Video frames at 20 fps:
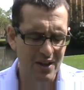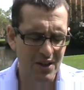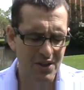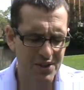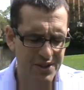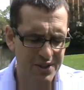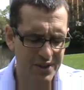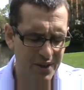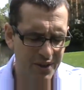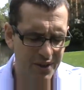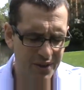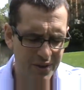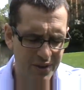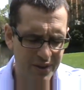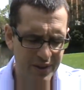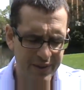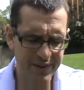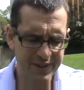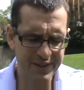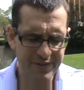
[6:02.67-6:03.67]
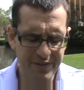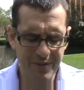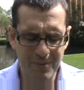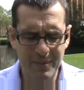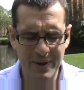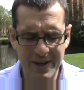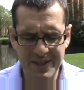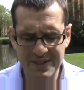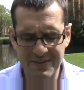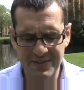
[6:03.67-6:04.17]
So there are different
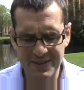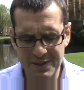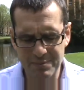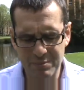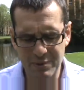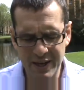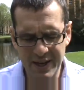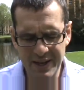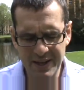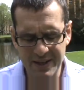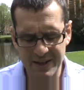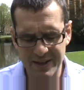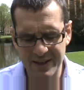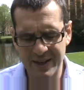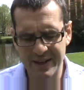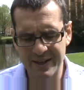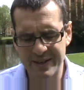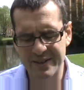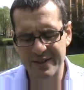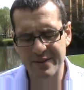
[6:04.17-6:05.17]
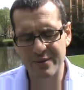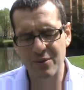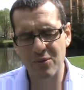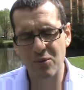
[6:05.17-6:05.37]
ways of explaining it, and